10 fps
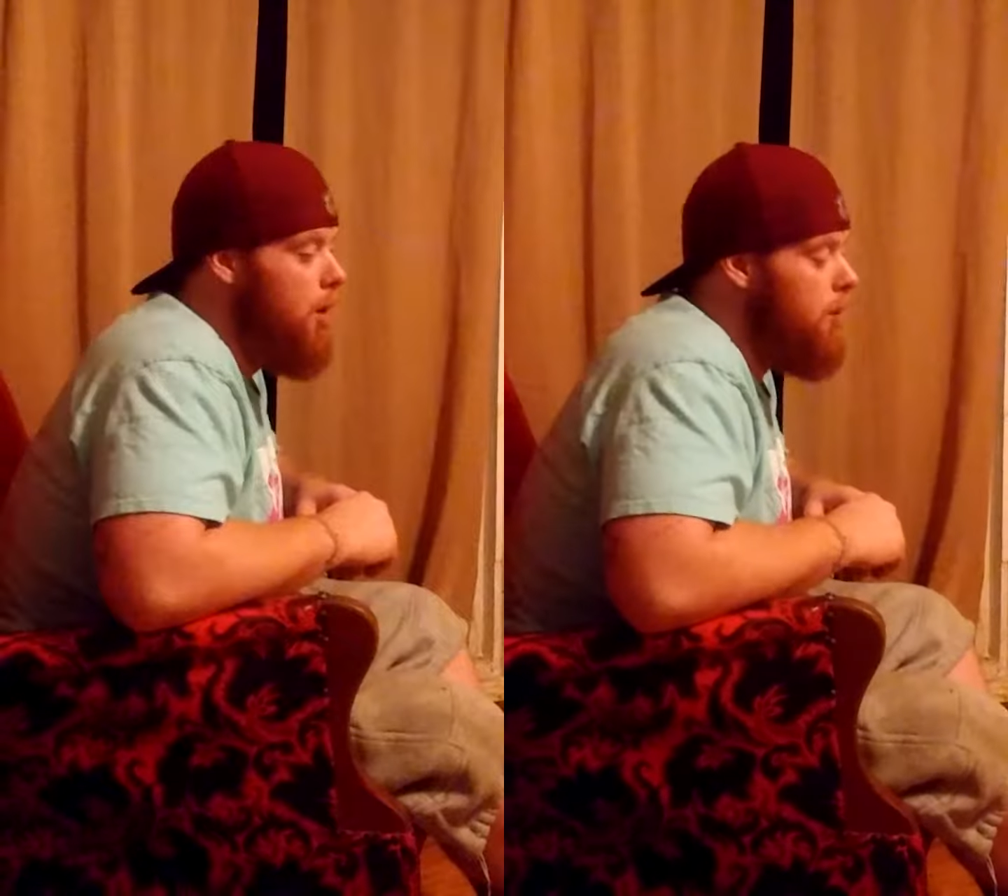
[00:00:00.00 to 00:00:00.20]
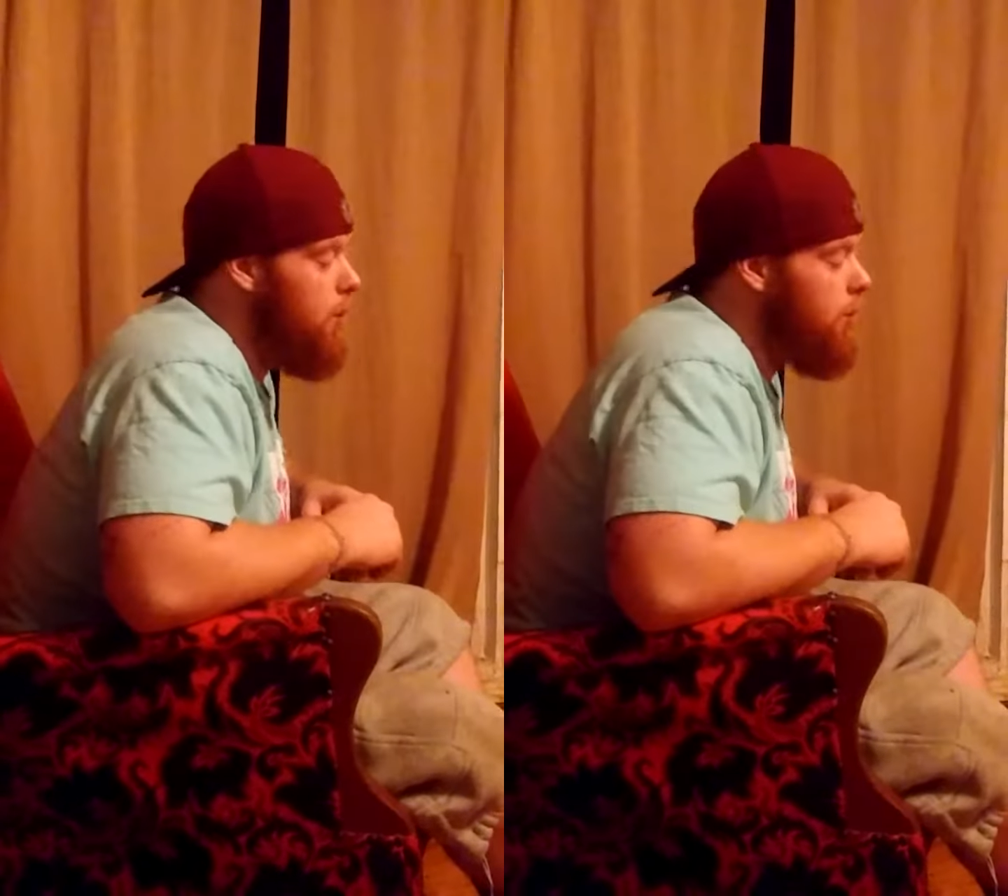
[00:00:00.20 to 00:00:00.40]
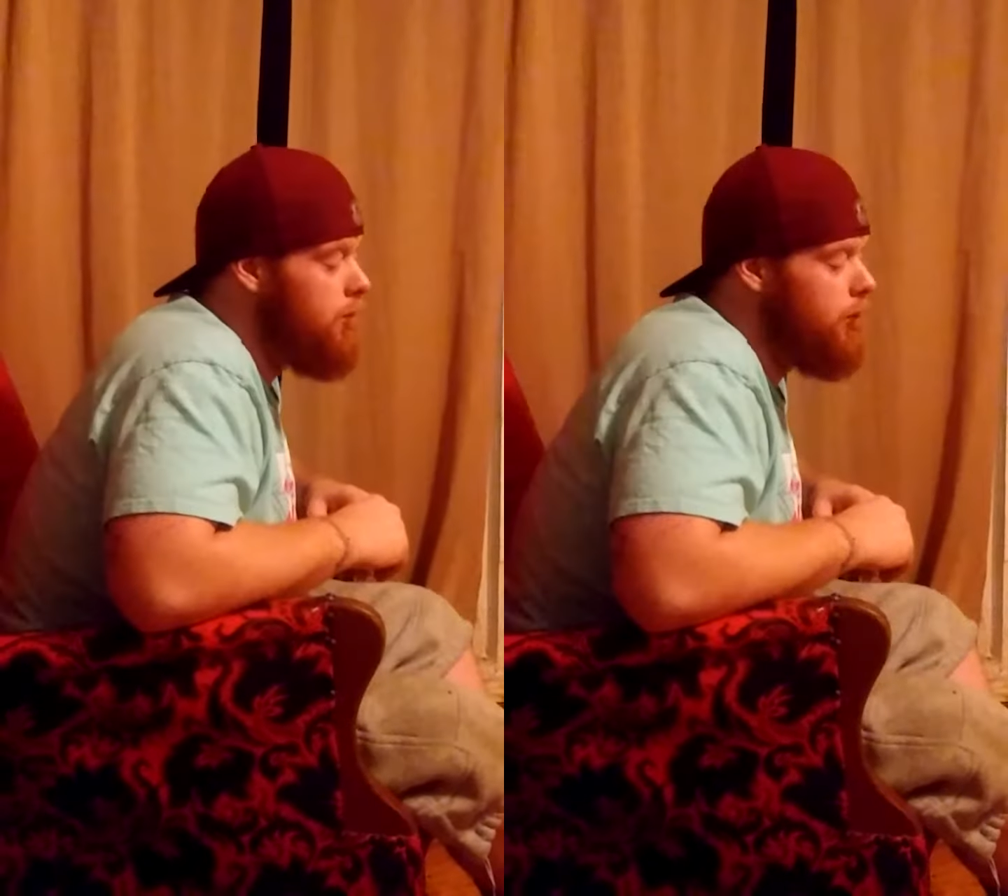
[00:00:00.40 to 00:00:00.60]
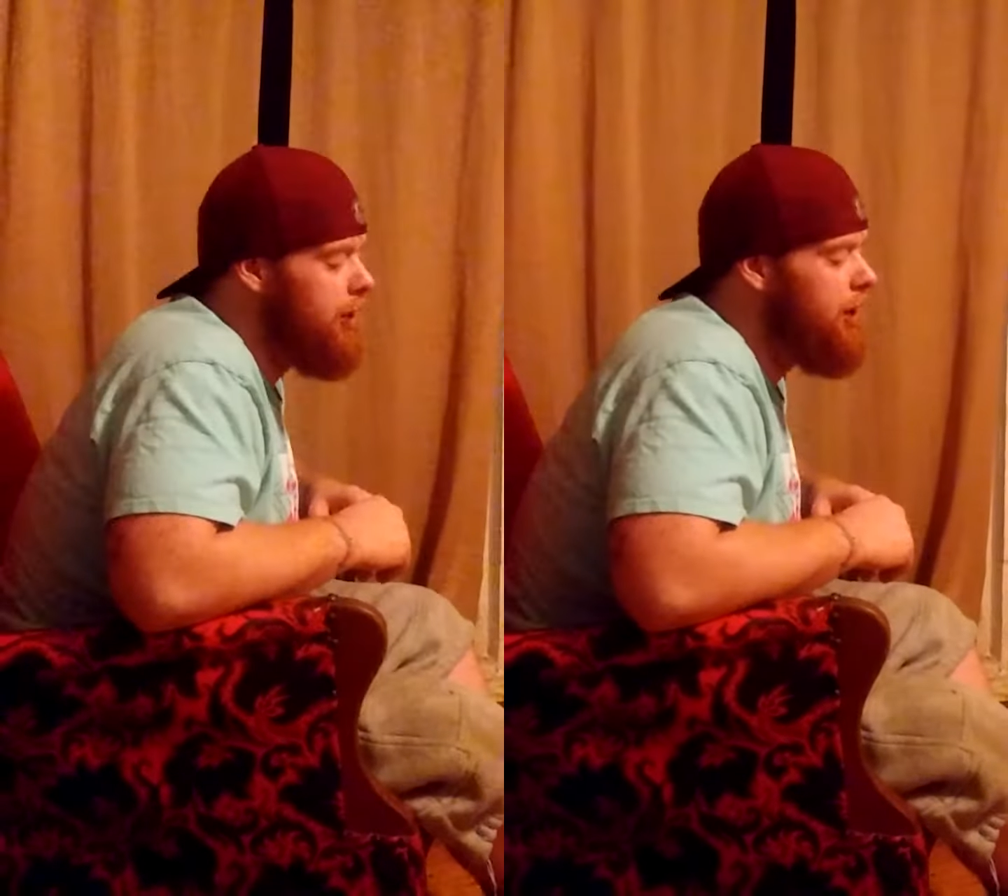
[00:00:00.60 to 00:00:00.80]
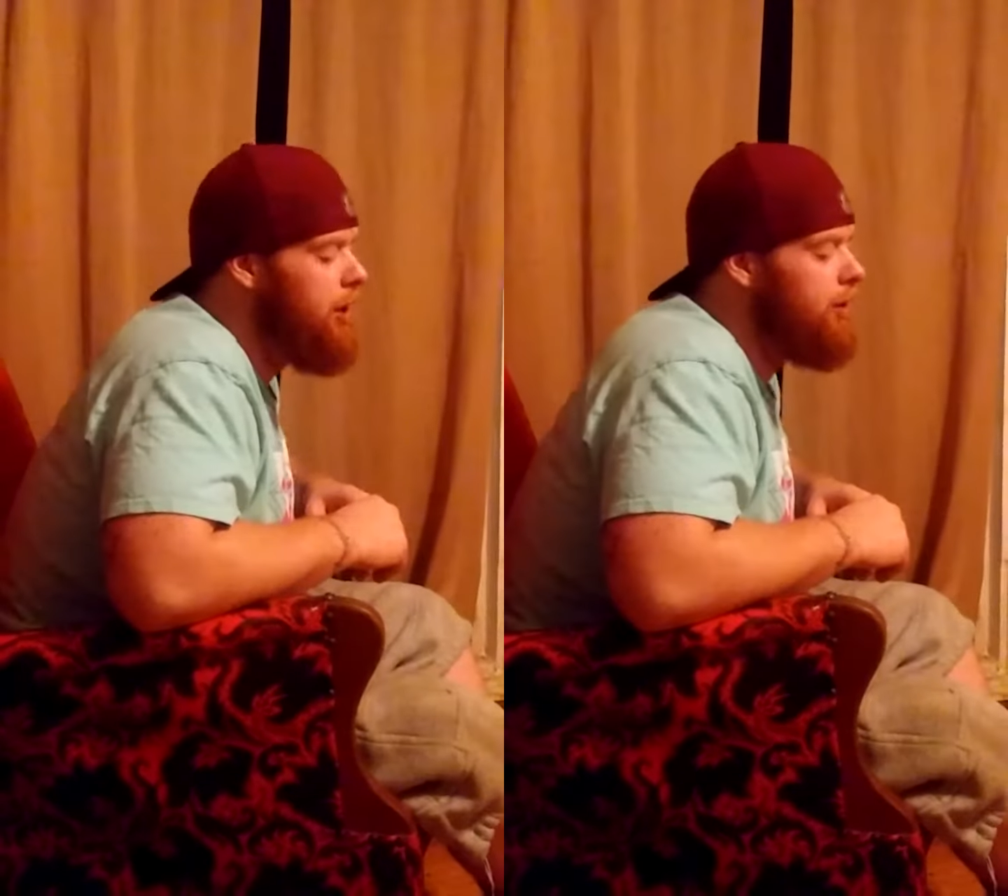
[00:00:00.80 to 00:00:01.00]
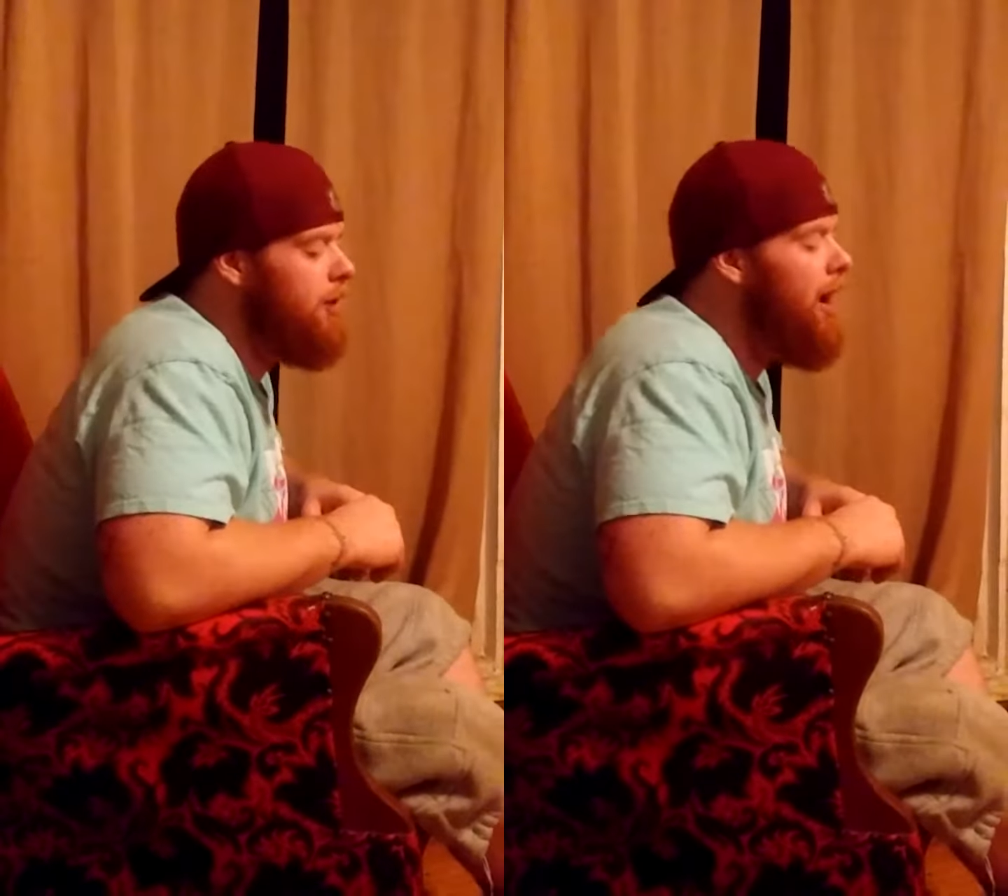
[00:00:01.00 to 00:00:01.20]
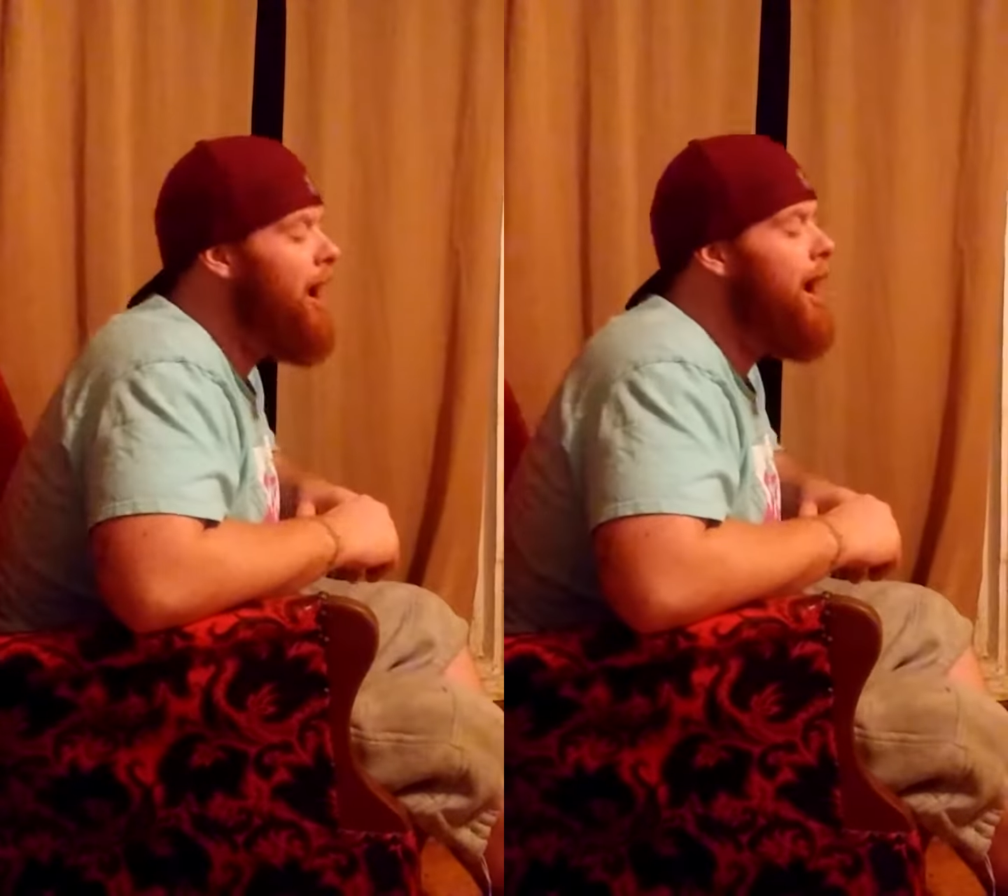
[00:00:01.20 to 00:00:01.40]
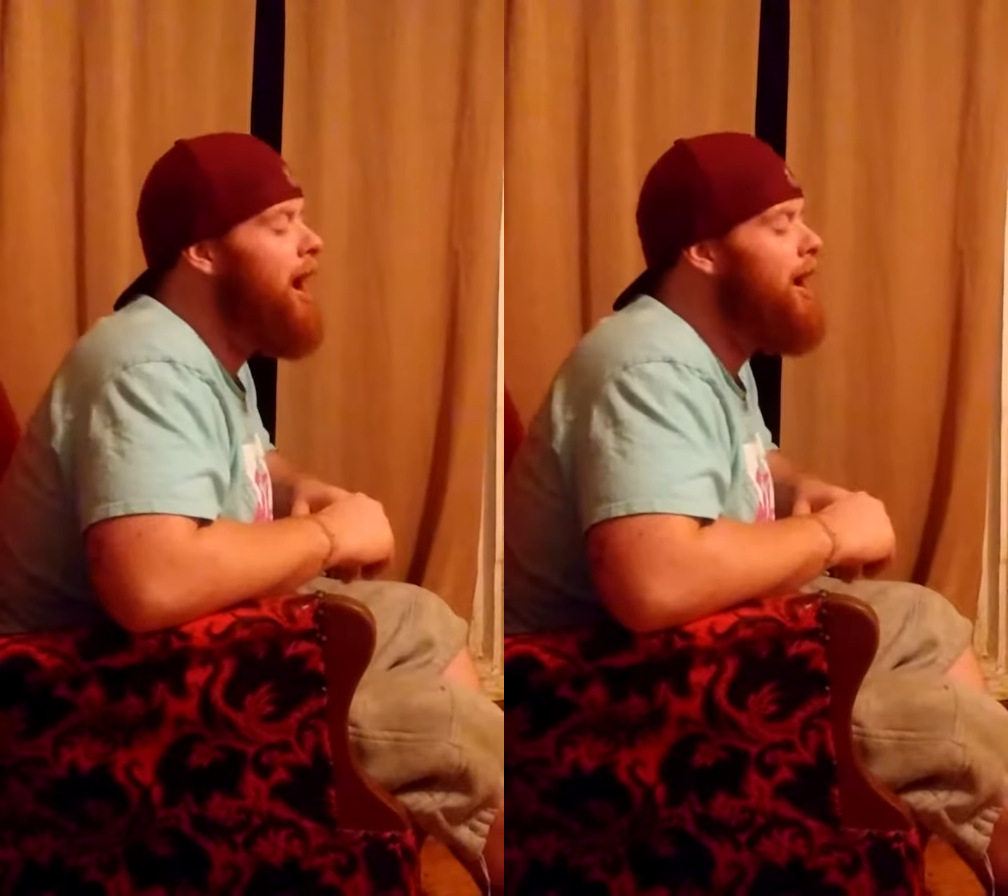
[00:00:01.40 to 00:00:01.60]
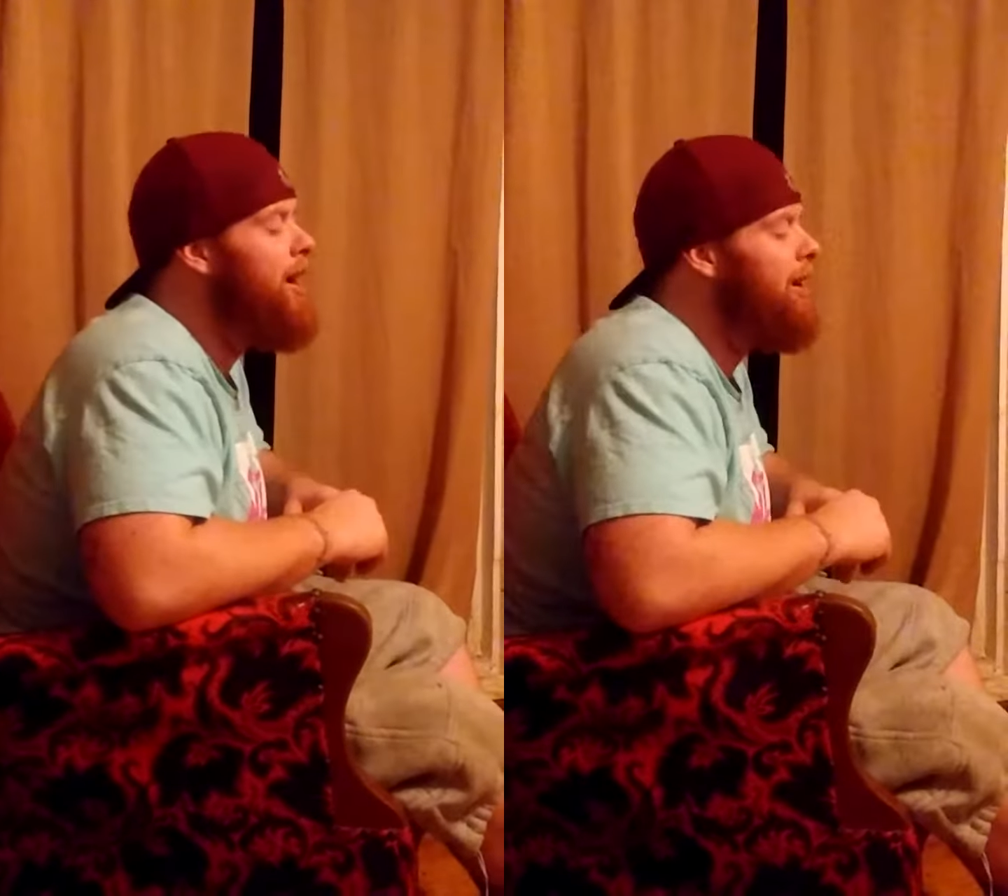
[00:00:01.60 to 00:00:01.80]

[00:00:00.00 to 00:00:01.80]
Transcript: Would we cry